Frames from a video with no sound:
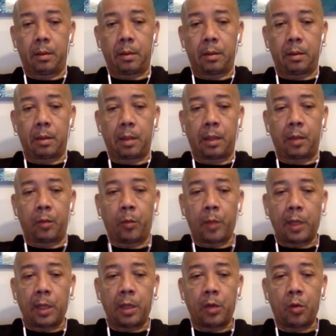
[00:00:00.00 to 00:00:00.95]
I
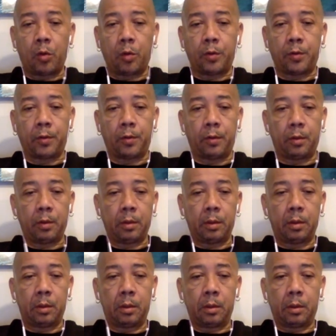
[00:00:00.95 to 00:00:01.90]
really know to.
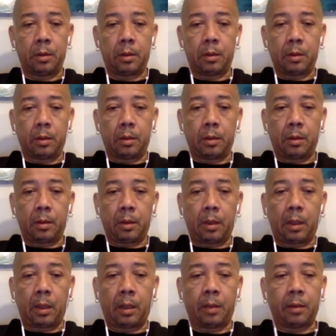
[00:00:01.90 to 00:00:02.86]

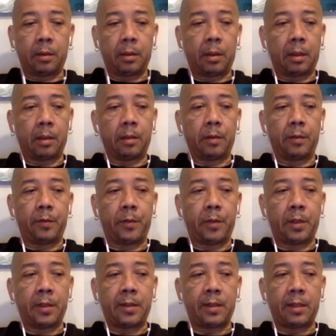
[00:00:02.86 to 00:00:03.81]
And, and to
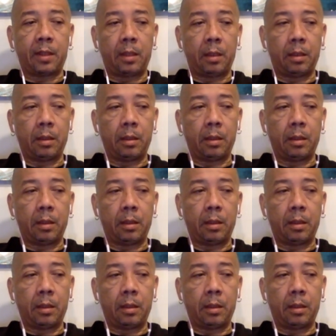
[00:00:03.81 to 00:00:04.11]
see